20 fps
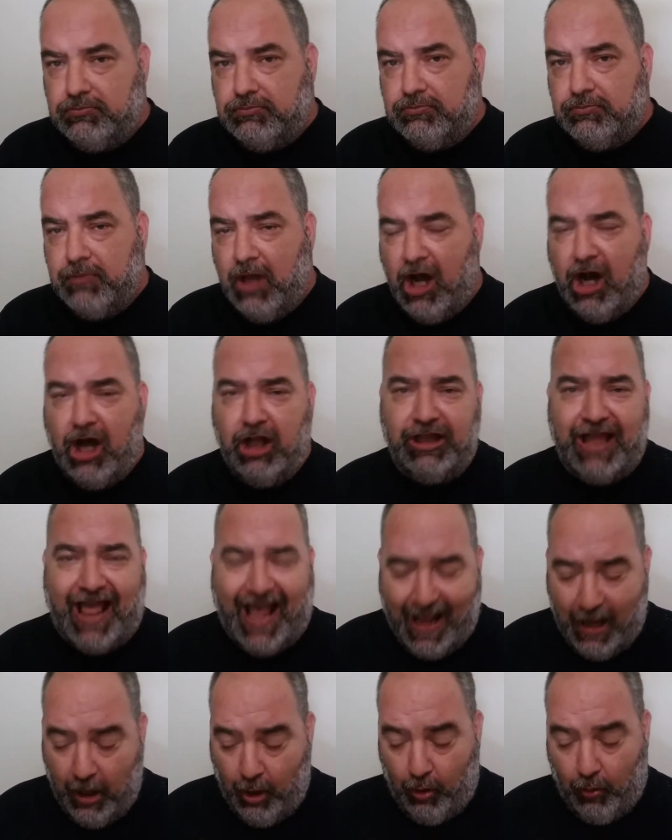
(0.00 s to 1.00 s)

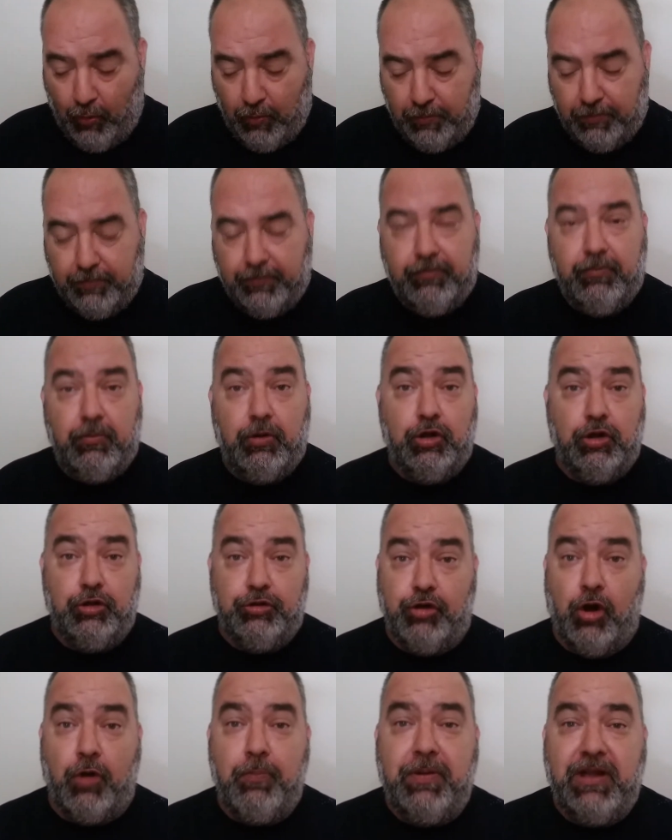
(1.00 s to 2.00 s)
Allow.
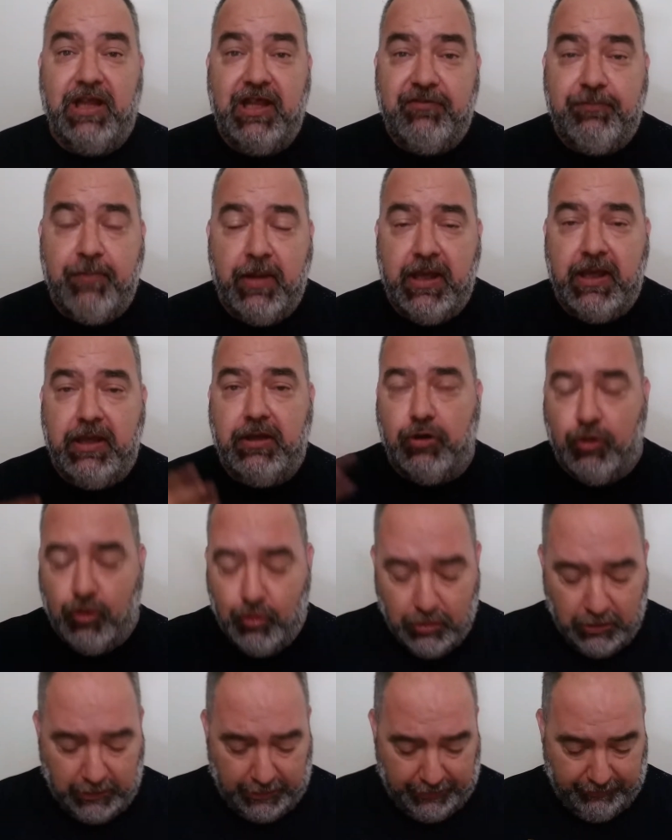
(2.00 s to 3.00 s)
Don't believe me? Google
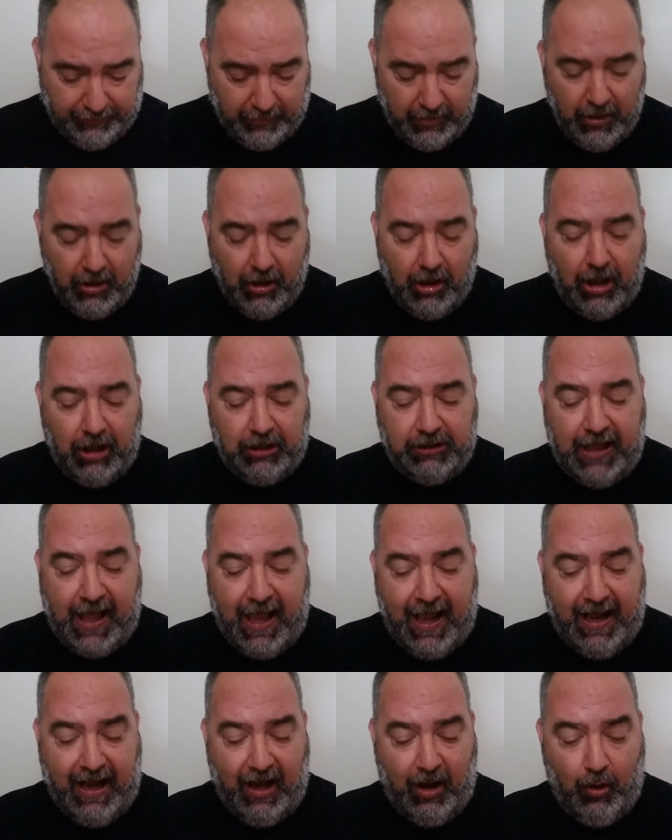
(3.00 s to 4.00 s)
it.
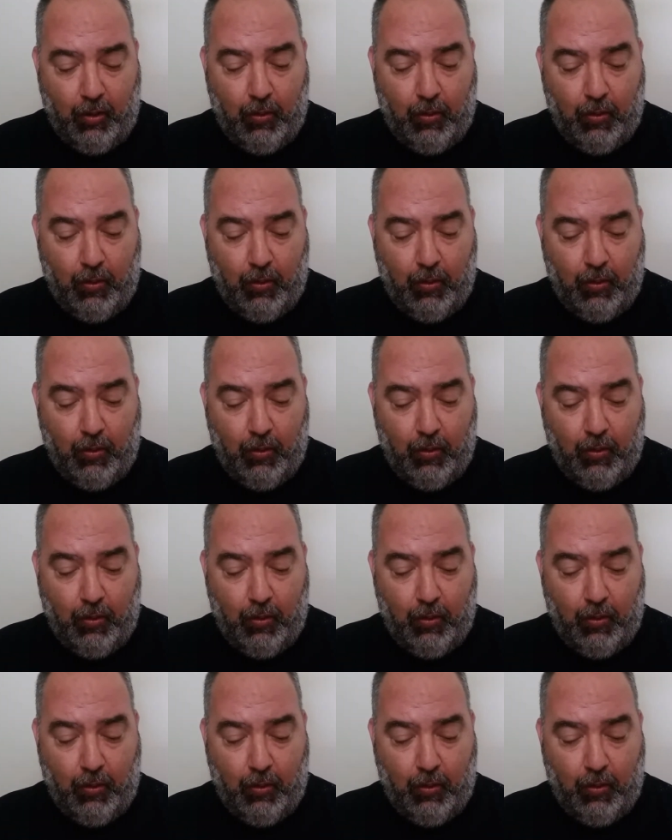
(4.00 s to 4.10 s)
Allow.